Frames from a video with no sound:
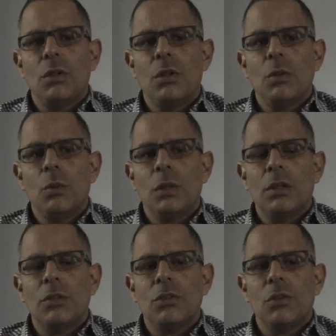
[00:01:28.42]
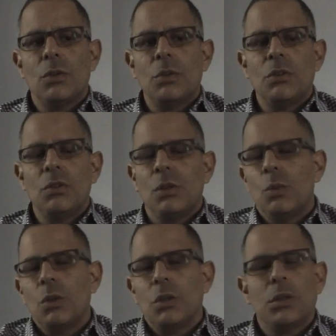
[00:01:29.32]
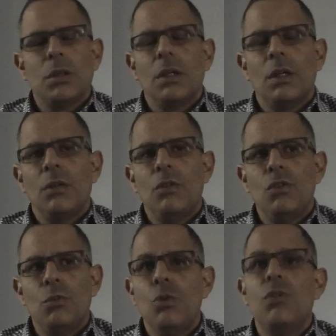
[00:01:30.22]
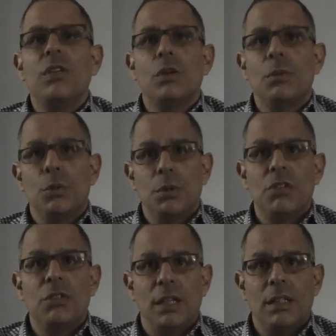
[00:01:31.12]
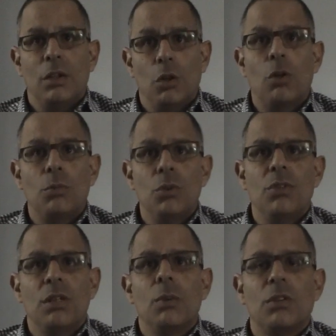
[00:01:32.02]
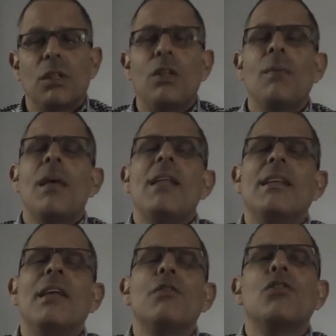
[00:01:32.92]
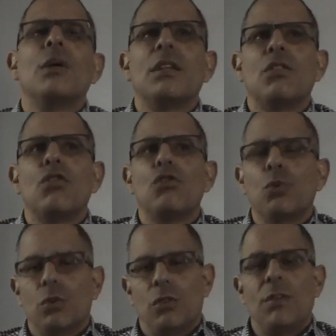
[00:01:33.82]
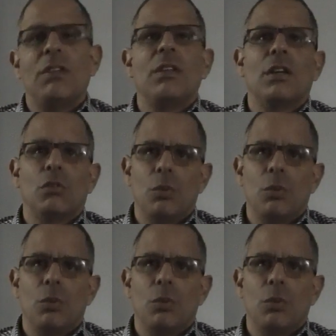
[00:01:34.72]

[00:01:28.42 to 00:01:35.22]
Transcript: was, where new music could be originated. Local music was. They never saw it as a source of international